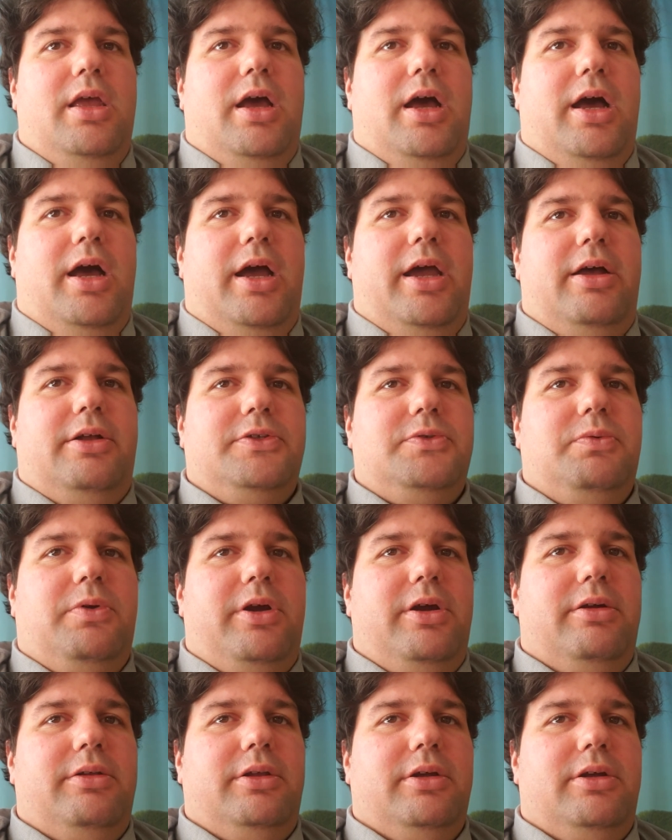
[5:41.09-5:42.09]
Uh,
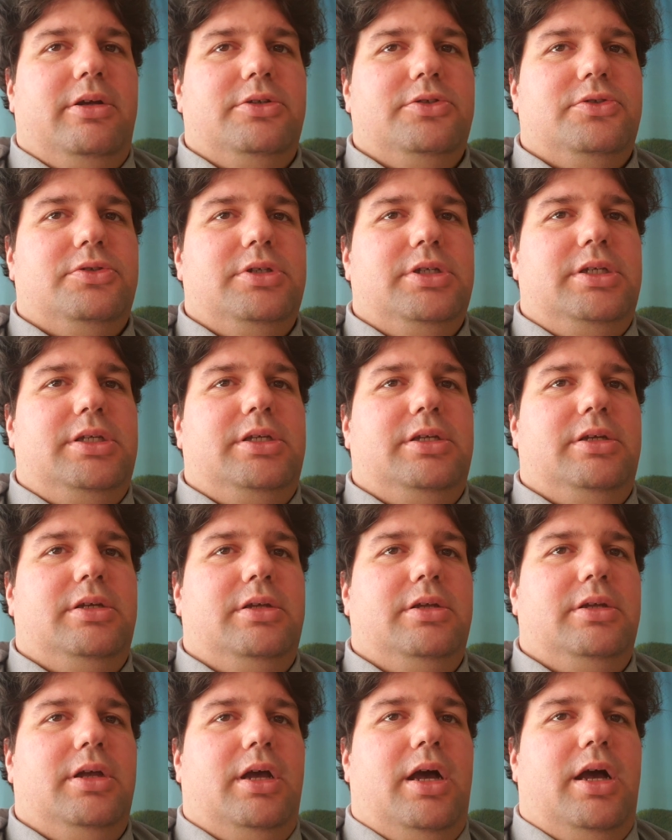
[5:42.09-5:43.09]
elsewhere in the country,
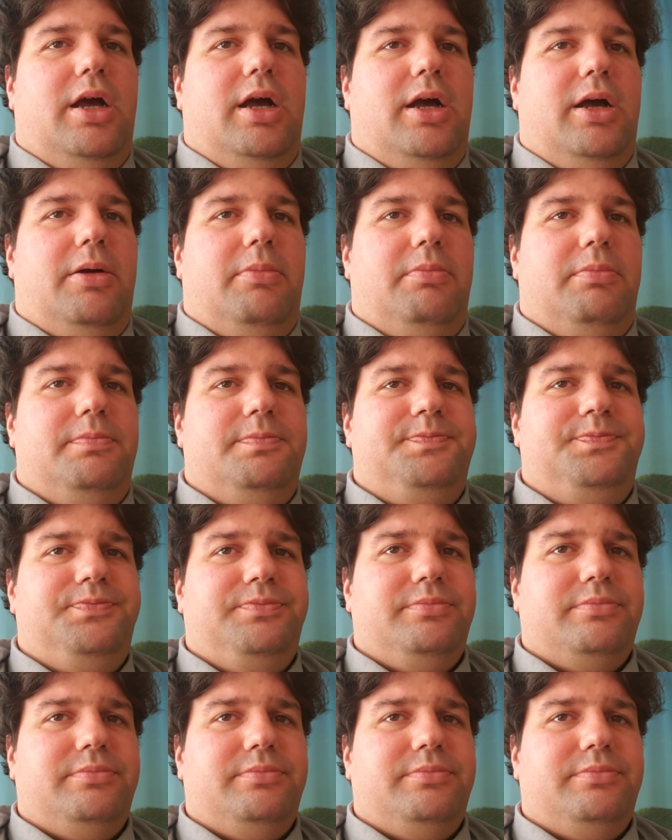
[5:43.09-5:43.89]
um,